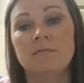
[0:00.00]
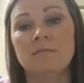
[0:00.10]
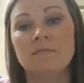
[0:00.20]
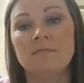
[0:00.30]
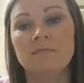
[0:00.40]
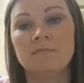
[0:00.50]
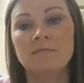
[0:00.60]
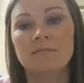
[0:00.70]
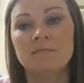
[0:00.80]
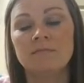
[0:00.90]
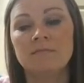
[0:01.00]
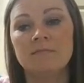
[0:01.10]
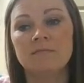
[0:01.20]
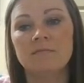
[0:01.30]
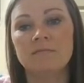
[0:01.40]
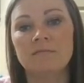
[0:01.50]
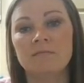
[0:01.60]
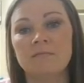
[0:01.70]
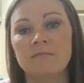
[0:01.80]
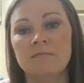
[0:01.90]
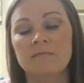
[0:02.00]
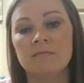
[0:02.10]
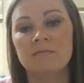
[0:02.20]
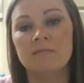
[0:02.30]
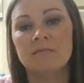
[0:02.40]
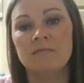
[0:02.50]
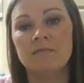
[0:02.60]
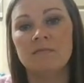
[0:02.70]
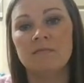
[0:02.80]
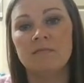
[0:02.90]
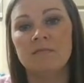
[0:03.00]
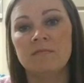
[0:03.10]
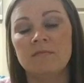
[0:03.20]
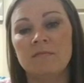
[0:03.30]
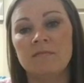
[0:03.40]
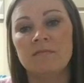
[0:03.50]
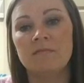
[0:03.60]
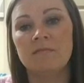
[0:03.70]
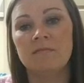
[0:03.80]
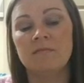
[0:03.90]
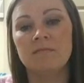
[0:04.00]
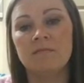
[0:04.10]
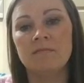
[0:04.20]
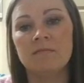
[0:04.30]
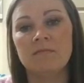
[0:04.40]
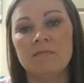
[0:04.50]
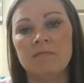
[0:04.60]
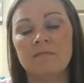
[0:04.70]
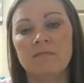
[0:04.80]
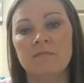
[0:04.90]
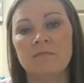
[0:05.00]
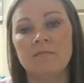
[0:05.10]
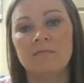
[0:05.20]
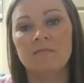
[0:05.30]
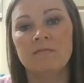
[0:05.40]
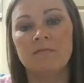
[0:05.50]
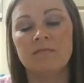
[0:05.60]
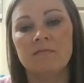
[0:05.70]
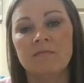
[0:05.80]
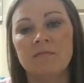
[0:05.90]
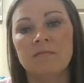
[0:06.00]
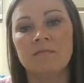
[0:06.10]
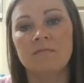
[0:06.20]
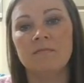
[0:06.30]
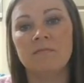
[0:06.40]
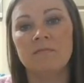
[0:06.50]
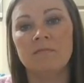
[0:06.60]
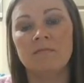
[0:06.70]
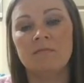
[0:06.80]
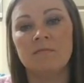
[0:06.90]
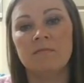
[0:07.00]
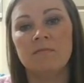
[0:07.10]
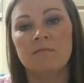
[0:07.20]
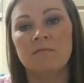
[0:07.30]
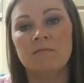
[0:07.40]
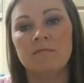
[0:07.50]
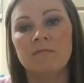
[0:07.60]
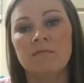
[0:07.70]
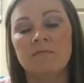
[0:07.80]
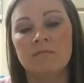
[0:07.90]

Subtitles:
(silent)